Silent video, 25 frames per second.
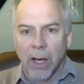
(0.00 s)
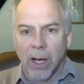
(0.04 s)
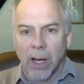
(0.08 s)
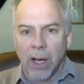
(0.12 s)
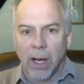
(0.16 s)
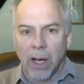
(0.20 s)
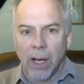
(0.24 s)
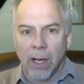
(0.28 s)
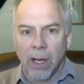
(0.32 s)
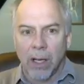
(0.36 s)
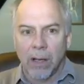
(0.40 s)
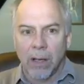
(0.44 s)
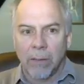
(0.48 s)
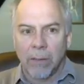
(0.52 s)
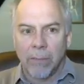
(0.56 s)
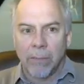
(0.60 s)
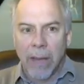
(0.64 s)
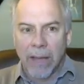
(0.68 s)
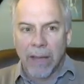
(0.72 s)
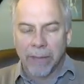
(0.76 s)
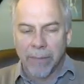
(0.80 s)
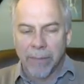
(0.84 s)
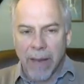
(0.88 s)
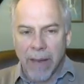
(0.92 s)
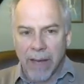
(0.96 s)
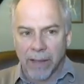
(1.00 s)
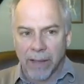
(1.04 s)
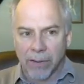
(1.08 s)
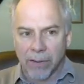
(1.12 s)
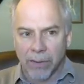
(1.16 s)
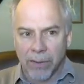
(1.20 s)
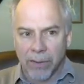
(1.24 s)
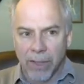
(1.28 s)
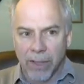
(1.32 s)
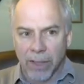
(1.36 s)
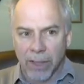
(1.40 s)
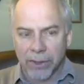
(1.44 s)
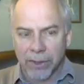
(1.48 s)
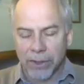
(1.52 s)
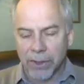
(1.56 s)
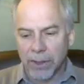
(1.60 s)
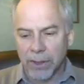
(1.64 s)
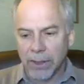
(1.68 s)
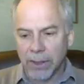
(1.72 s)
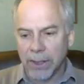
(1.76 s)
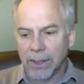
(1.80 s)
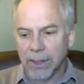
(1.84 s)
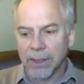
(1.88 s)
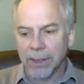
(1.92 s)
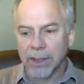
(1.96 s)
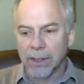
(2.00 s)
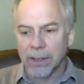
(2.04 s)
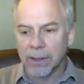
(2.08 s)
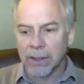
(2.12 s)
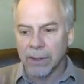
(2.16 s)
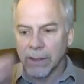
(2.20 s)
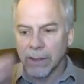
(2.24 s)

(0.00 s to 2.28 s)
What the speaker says: mathematical induction. It